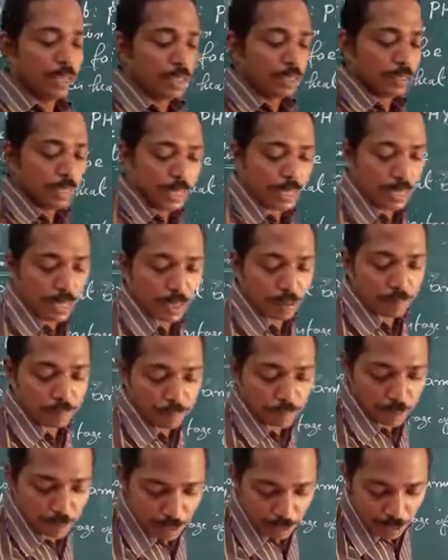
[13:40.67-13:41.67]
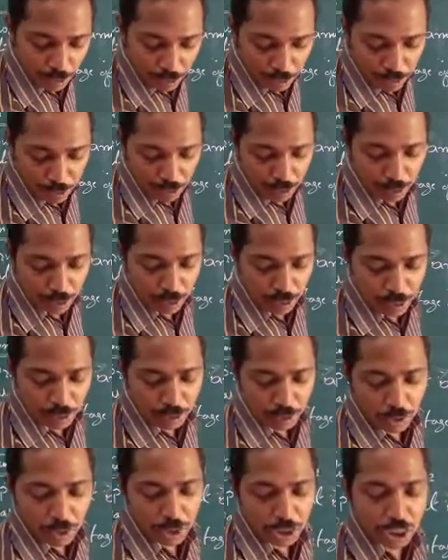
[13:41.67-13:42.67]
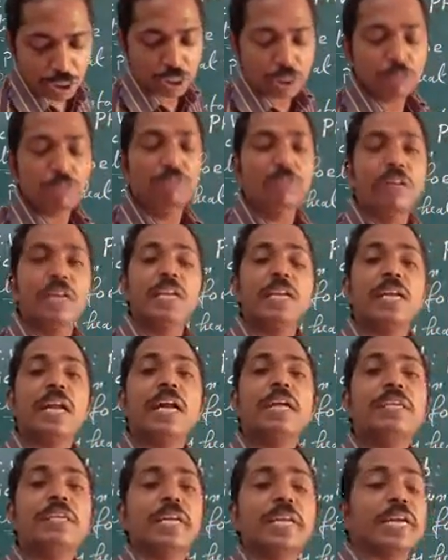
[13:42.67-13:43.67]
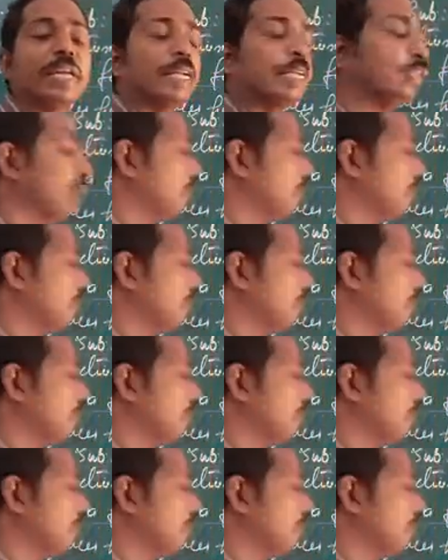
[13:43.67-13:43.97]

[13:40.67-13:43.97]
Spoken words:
Then it causes wear and tear in